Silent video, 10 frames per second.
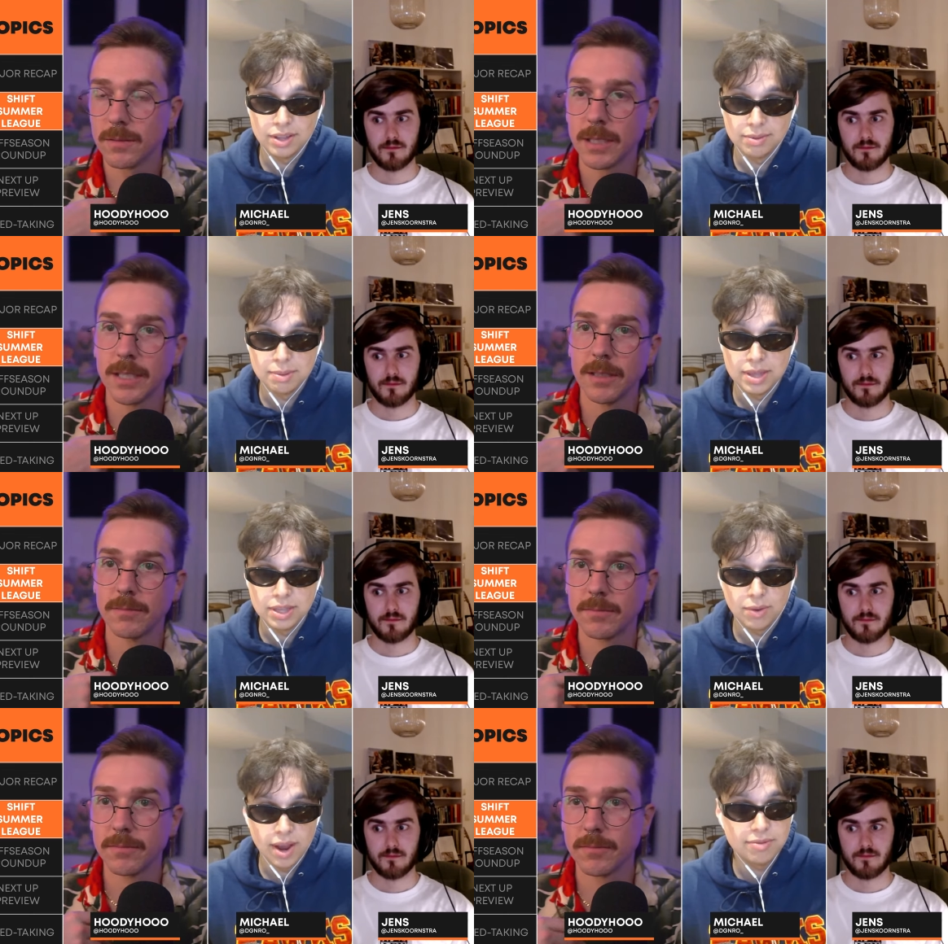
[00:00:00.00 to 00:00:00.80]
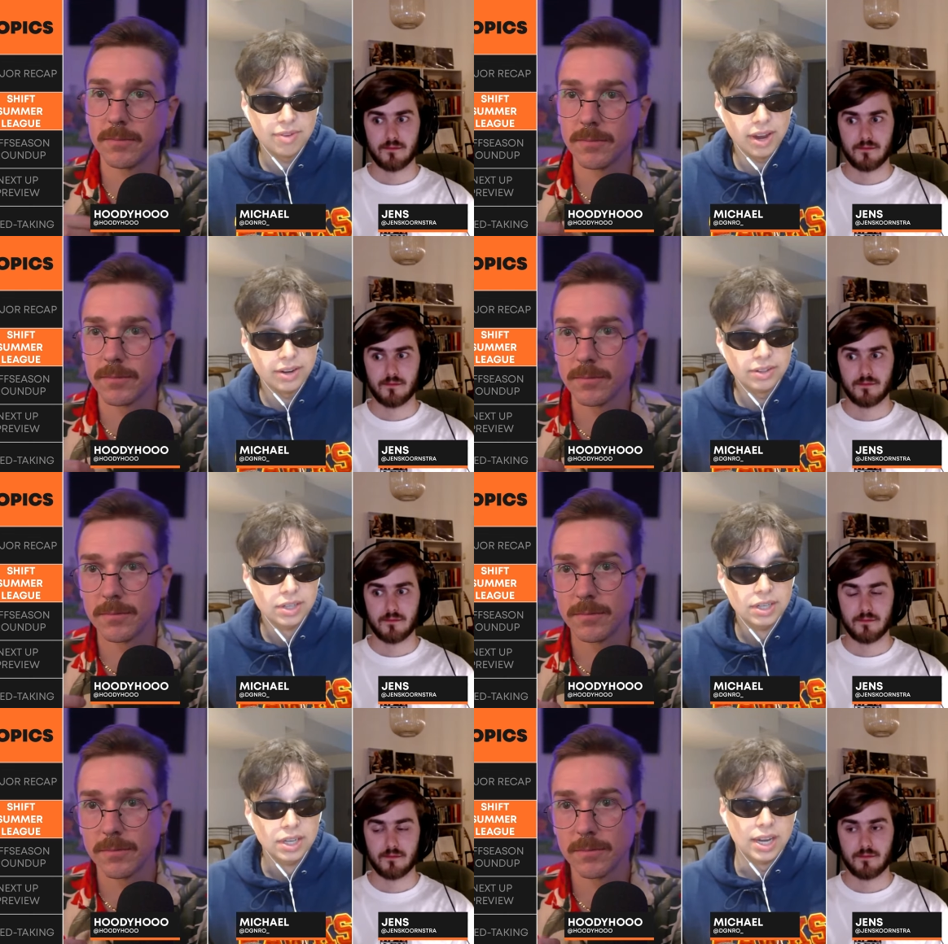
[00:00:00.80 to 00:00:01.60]
Speaker 1: They them. did. They made the grand final
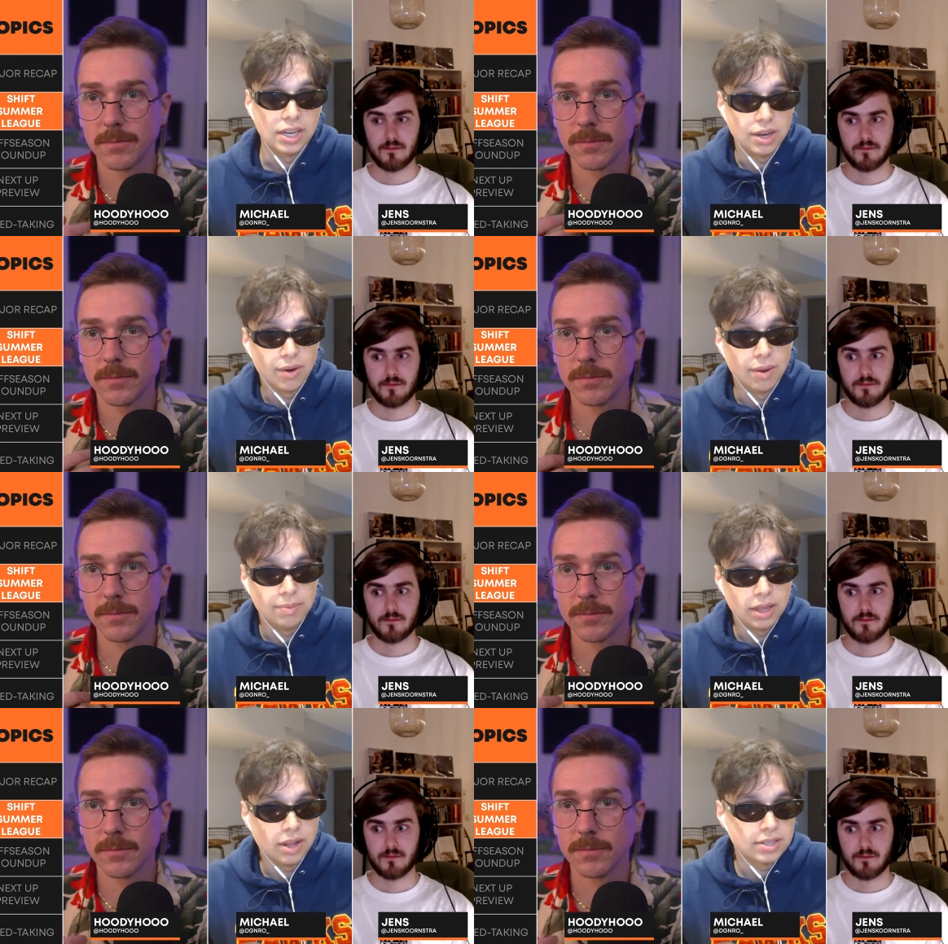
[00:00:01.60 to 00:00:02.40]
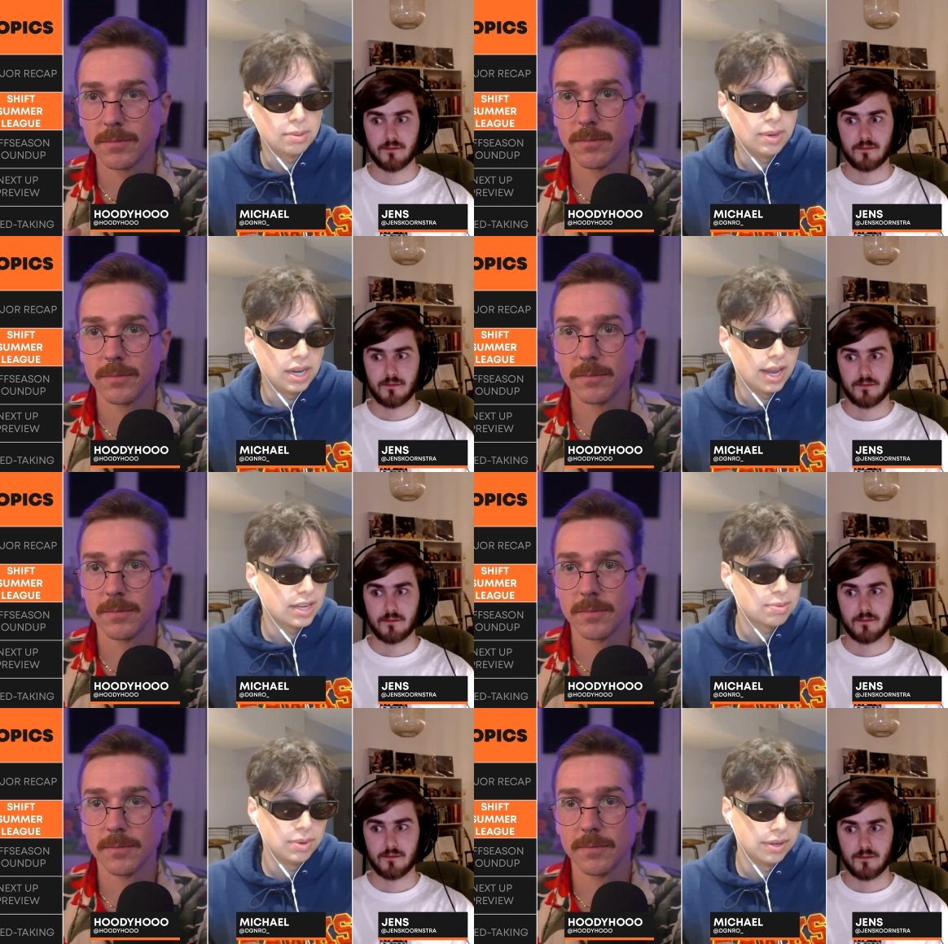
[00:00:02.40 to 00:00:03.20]
in Europe. They lost to
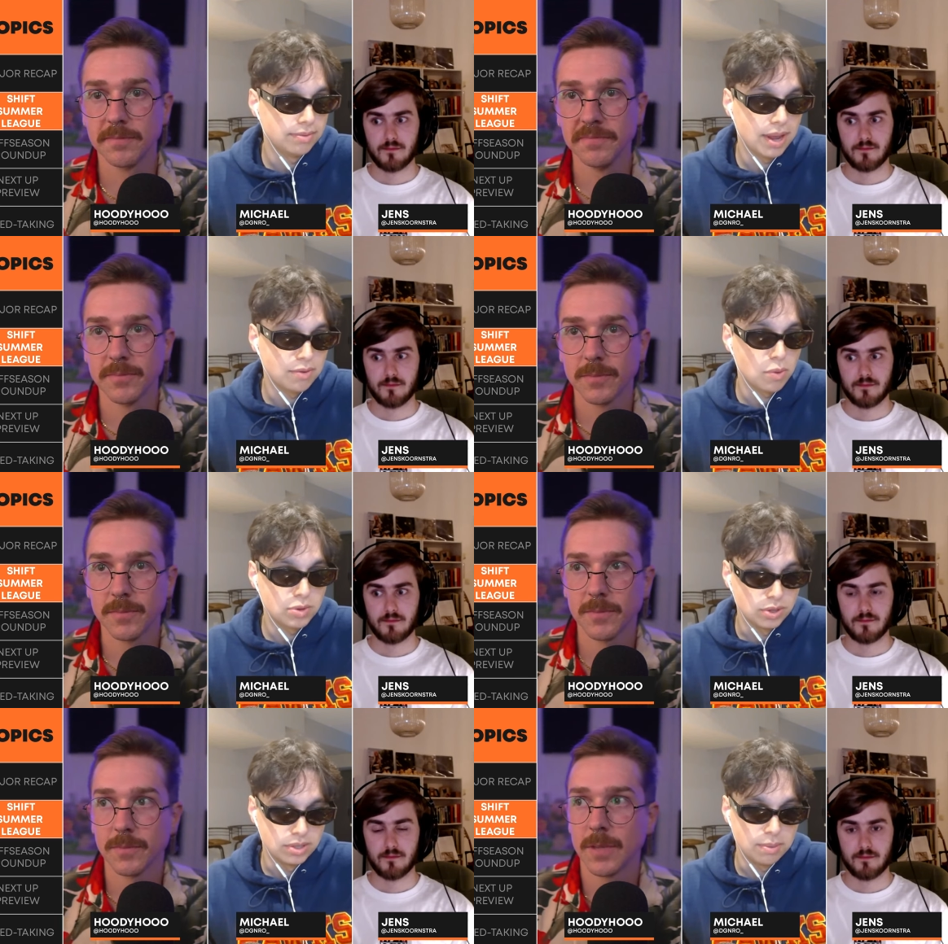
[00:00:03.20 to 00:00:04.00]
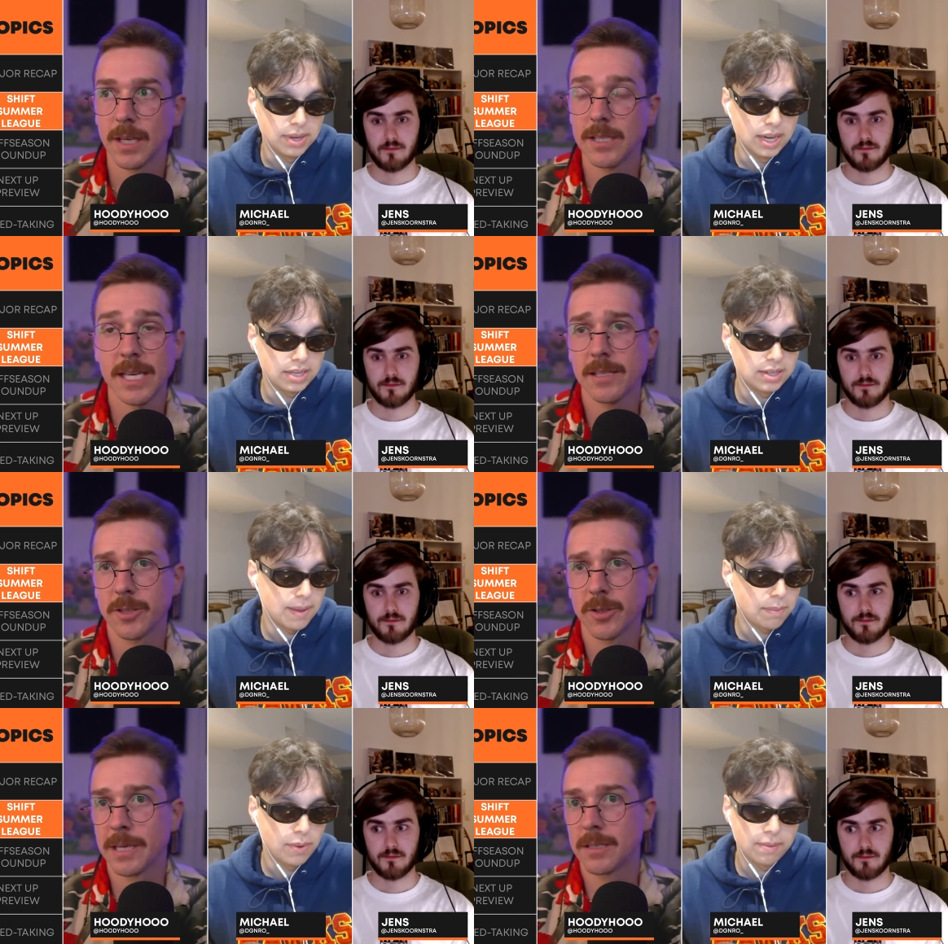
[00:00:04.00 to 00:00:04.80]
BDS, but everyone was losing to it's BDS. Easily their
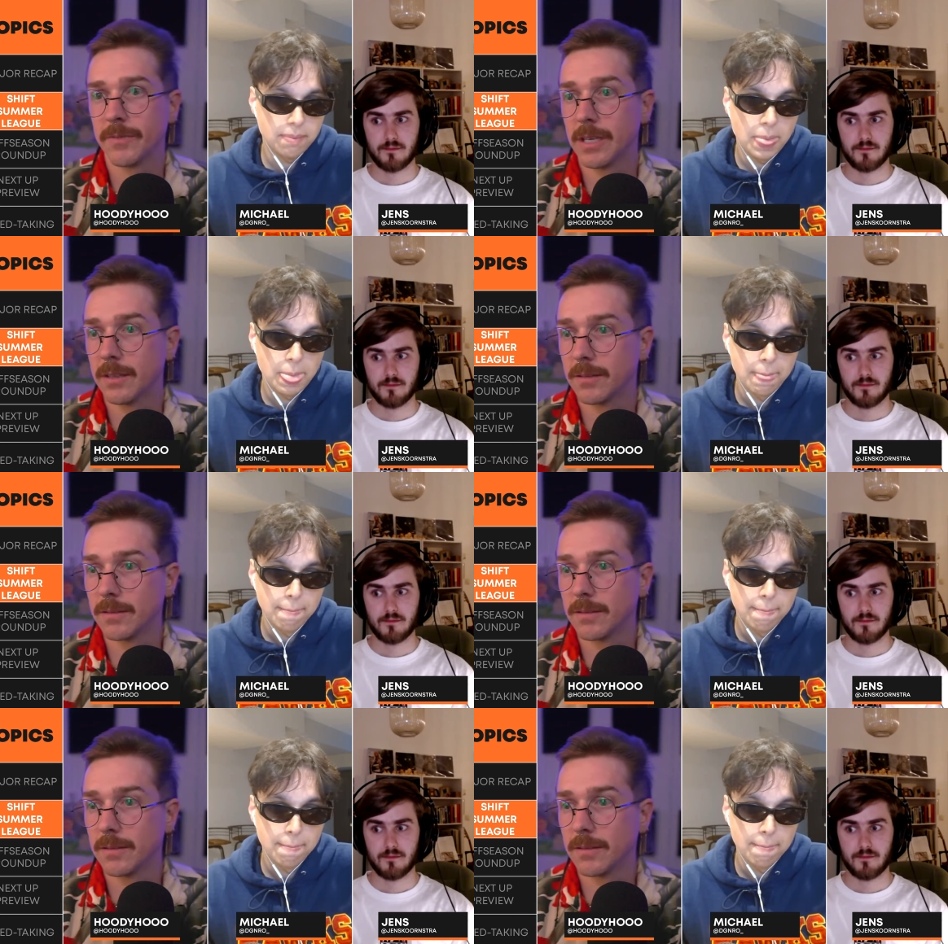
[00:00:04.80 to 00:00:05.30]
best point. event.